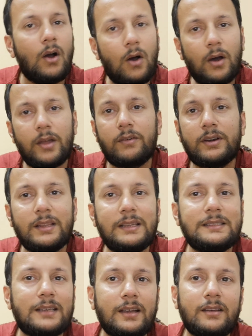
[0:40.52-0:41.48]
However, the
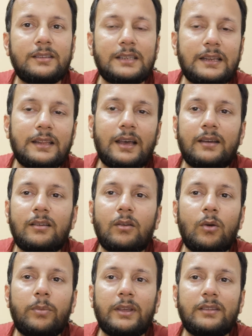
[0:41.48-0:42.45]
insider said that
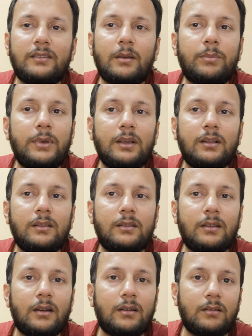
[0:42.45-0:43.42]
Lopez's
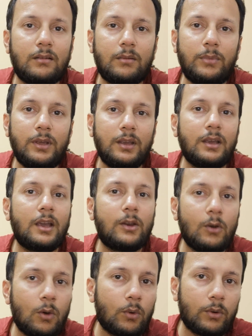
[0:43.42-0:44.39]
appeals are being
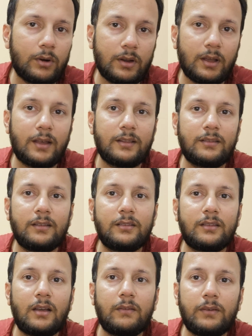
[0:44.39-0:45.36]
ignored
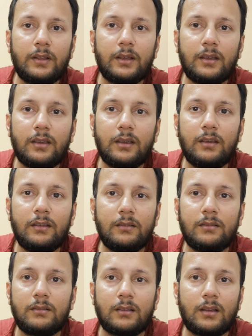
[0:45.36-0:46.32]
since Affleck
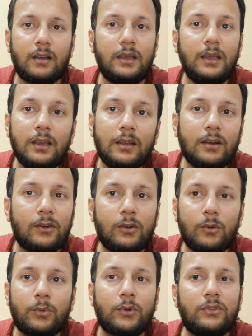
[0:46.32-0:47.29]
is eager
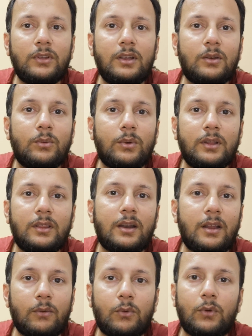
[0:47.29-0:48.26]
to proceed with
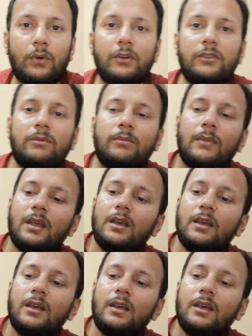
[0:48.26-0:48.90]
the divorce.